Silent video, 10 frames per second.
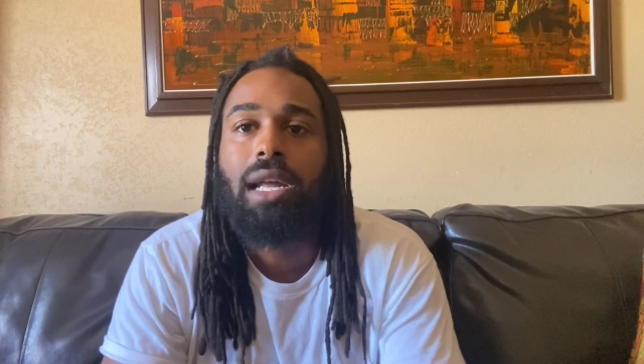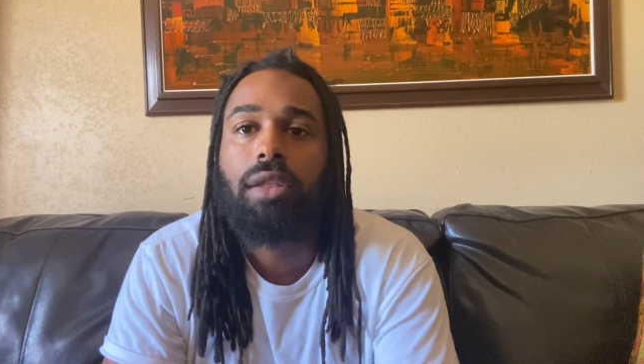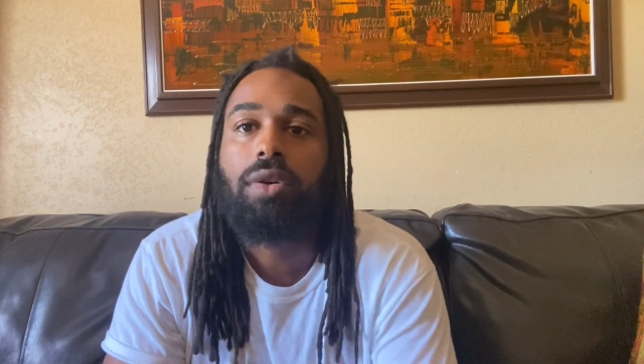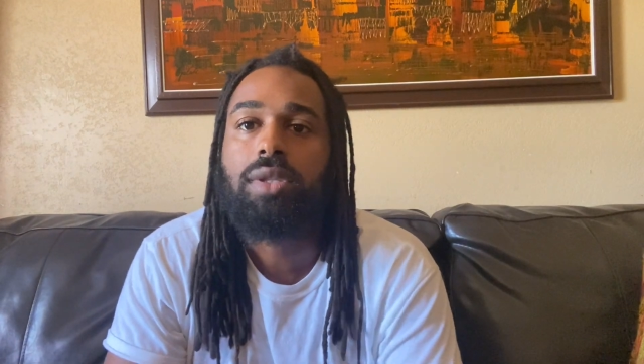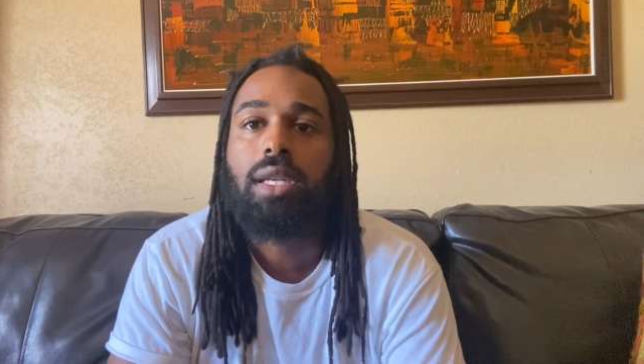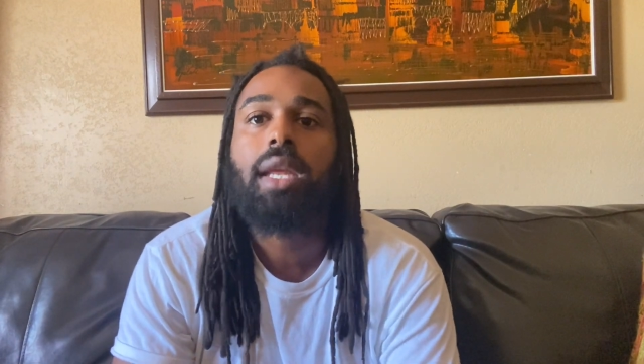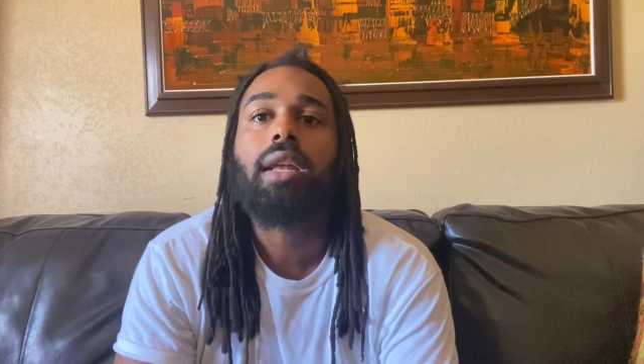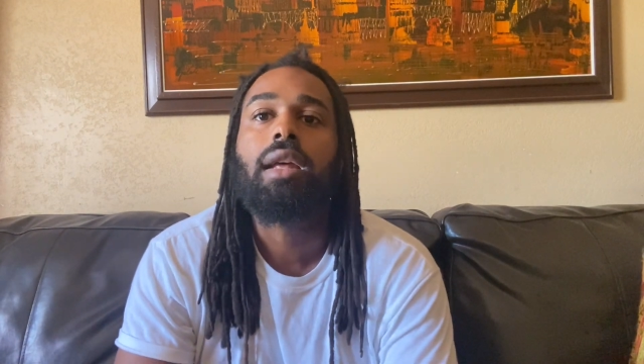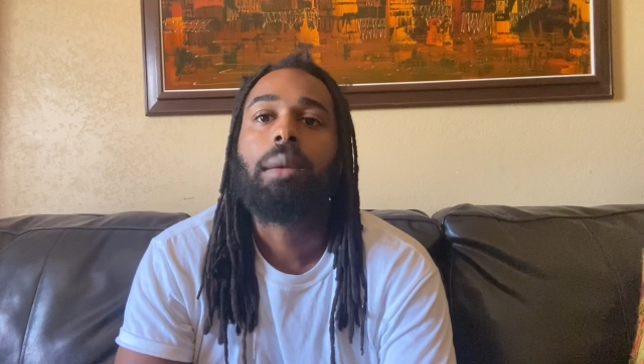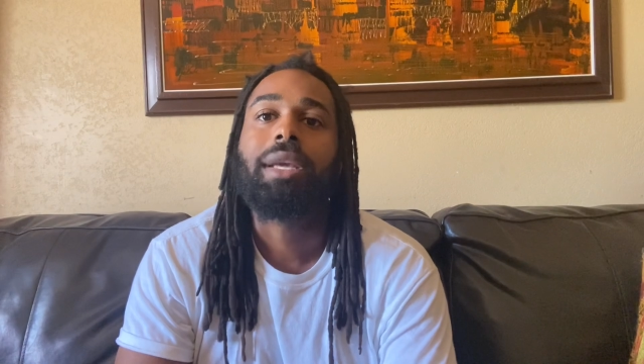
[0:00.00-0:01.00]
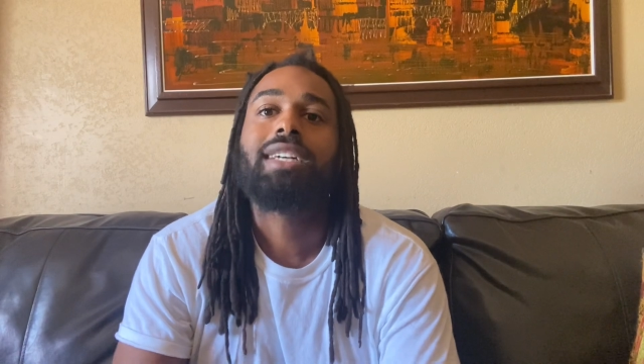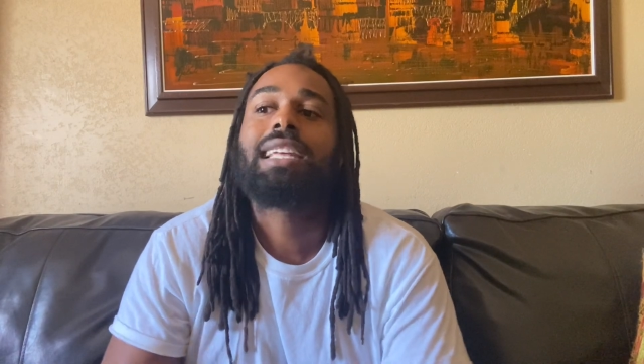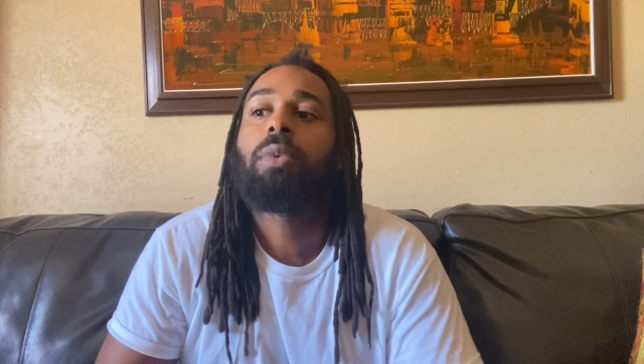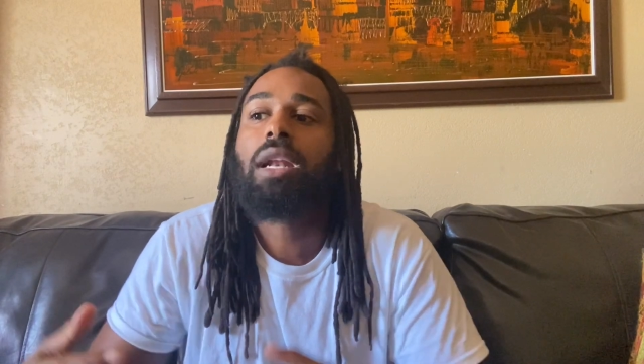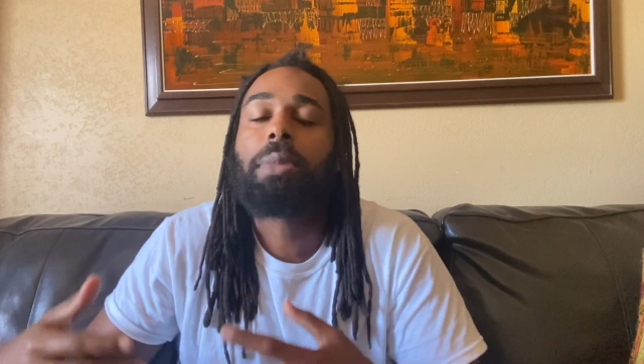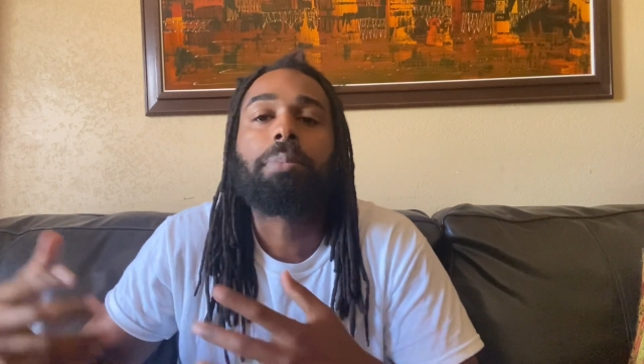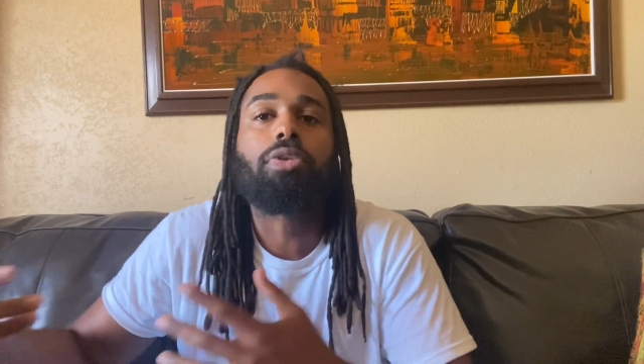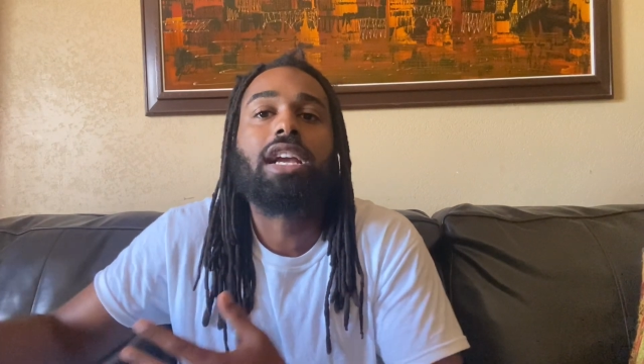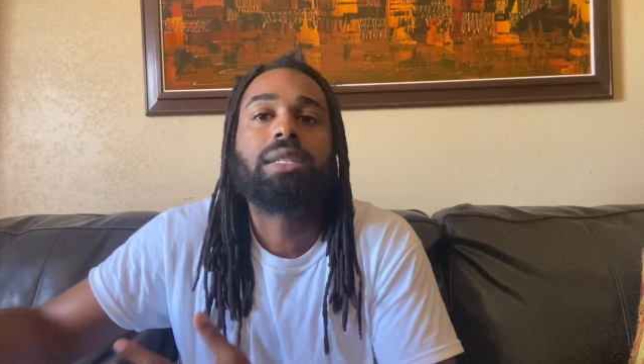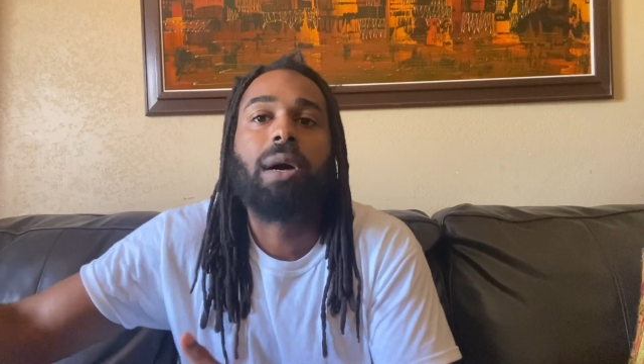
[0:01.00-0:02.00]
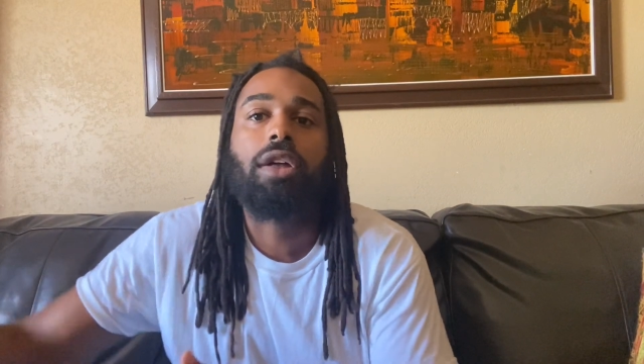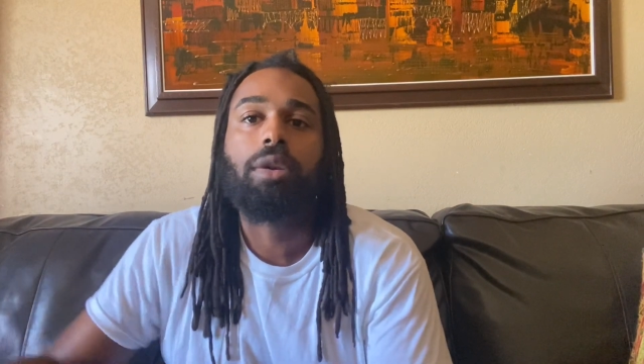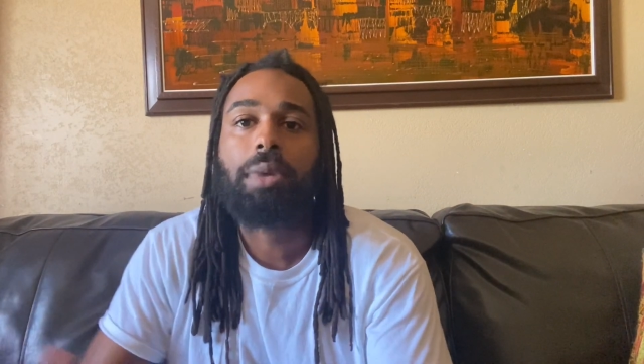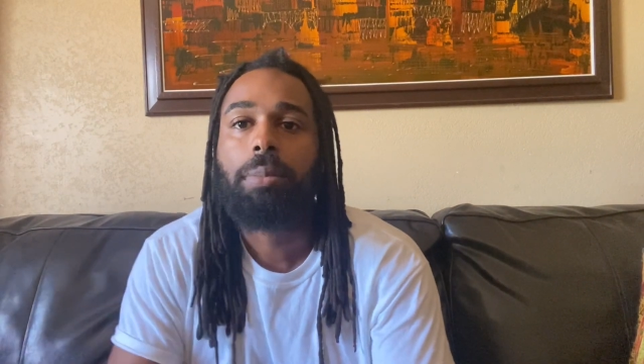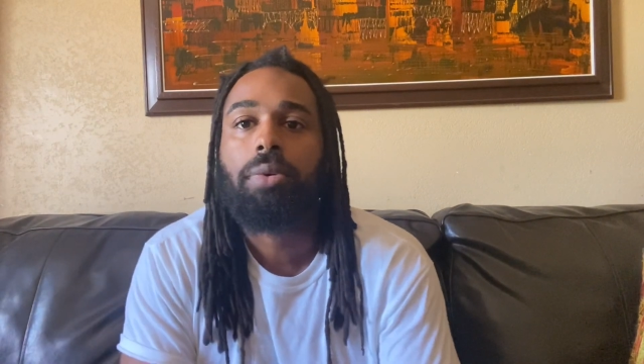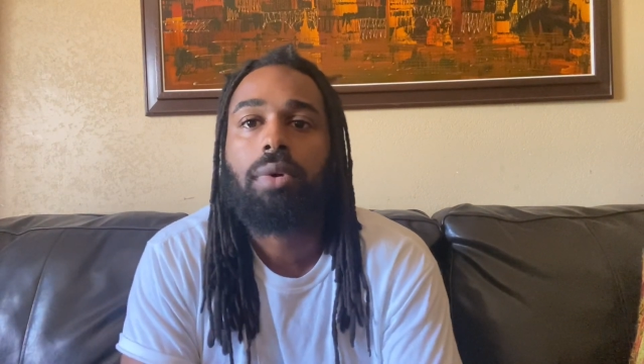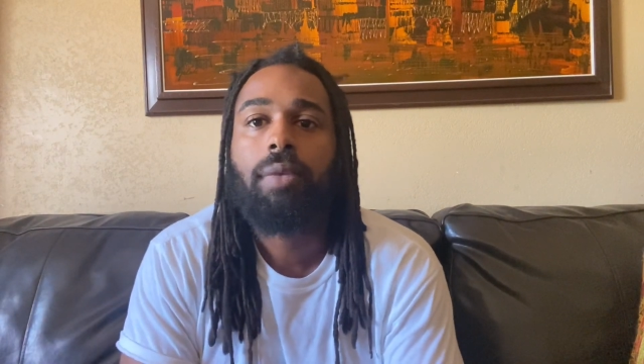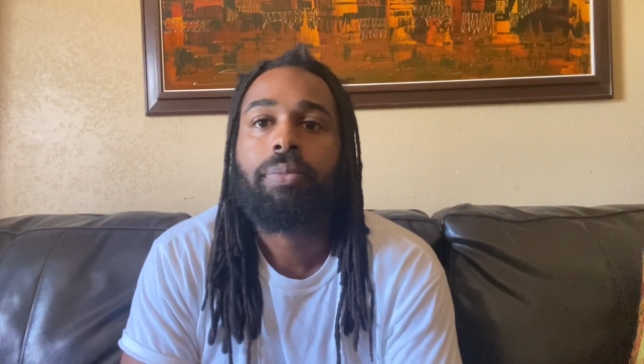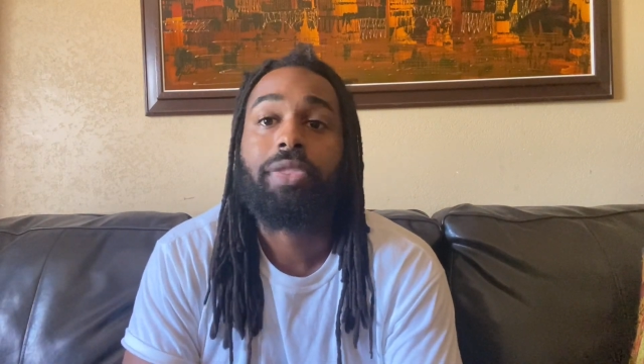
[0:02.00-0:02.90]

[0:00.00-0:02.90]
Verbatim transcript: out those in need, because they want to be praised by other people.